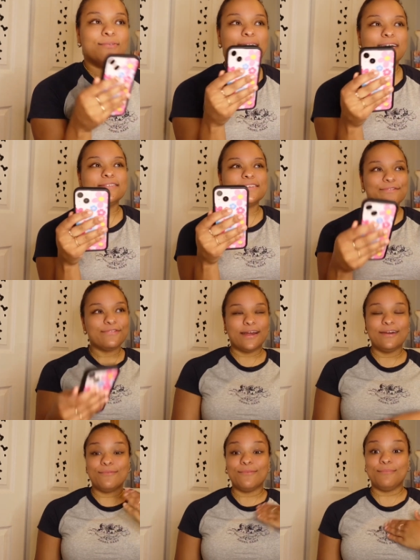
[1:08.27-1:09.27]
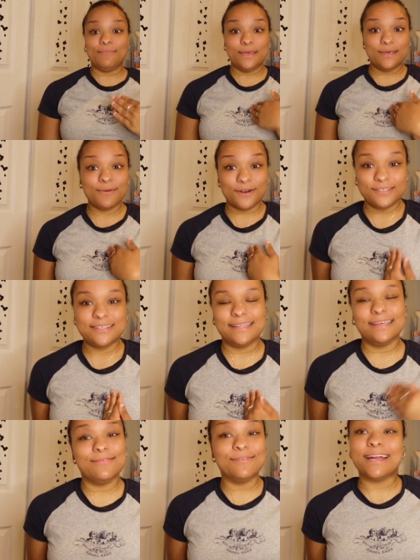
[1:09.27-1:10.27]
When I was a me
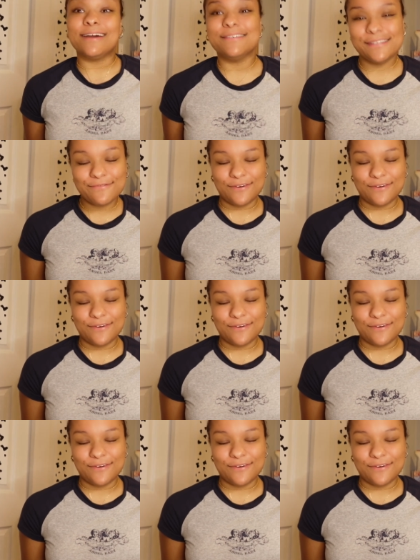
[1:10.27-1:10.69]
personally, when I was a